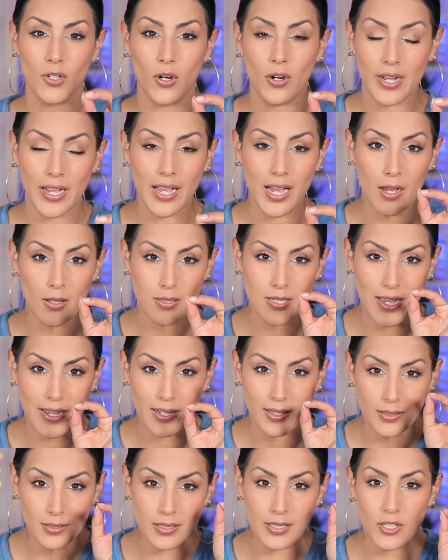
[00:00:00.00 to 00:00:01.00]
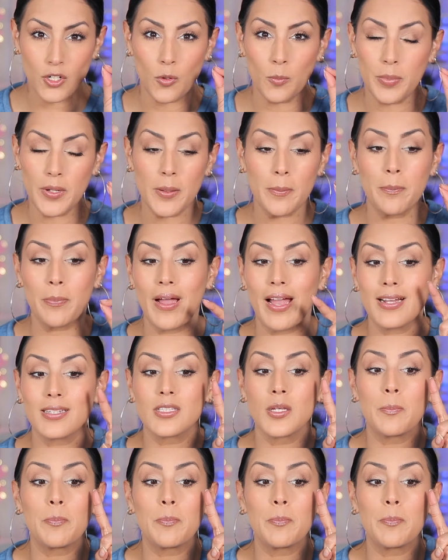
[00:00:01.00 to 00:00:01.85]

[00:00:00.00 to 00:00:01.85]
Okay, I'll take a little bit back.